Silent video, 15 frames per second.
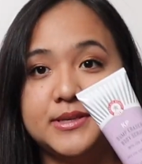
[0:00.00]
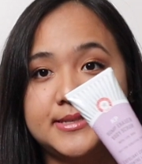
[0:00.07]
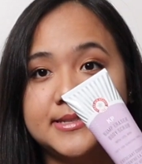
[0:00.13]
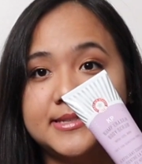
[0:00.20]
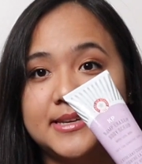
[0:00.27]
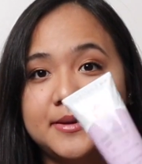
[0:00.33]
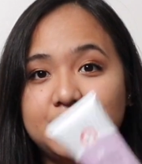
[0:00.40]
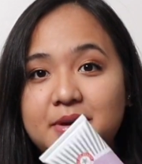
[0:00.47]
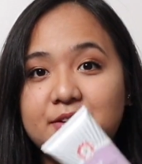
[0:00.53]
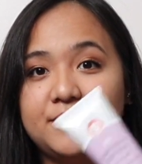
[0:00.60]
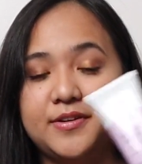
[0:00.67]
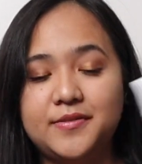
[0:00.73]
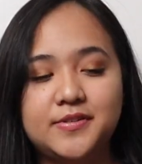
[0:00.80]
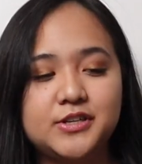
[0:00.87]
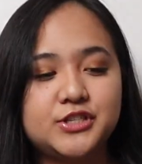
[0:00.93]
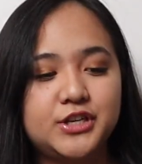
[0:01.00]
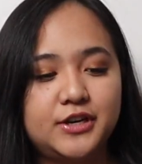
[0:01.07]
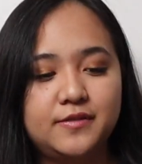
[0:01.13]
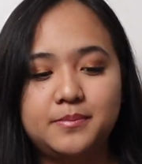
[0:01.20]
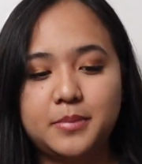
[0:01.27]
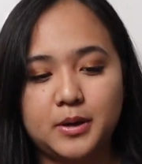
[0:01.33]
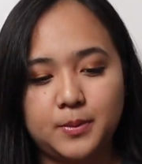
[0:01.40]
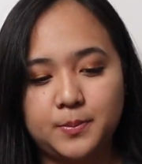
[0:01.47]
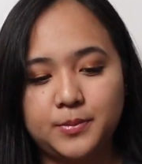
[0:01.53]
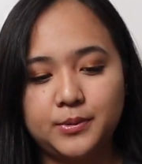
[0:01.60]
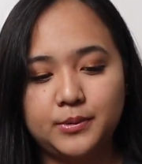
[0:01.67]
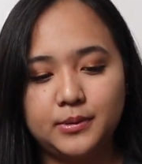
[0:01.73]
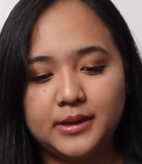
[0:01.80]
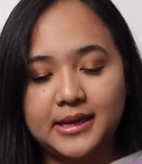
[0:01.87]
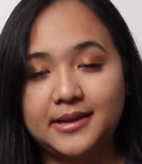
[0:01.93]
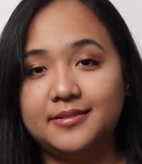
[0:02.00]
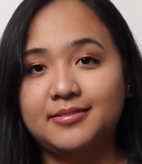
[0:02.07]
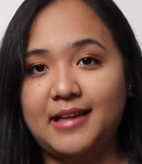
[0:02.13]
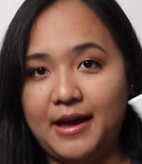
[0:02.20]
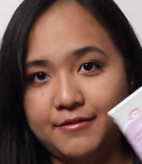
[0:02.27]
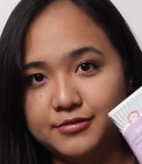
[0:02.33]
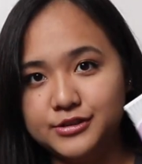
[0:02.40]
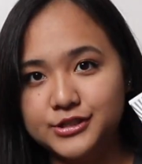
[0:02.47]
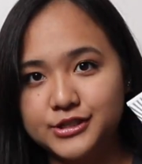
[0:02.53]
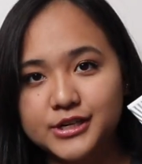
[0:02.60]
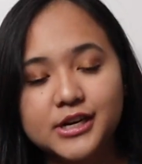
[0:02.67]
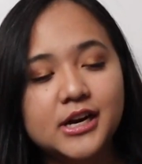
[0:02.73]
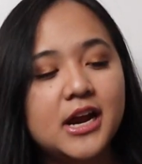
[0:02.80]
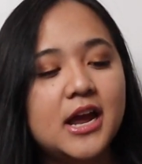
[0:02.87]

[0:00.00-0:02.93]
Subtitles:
is like my favorite shade of purple, like lavender.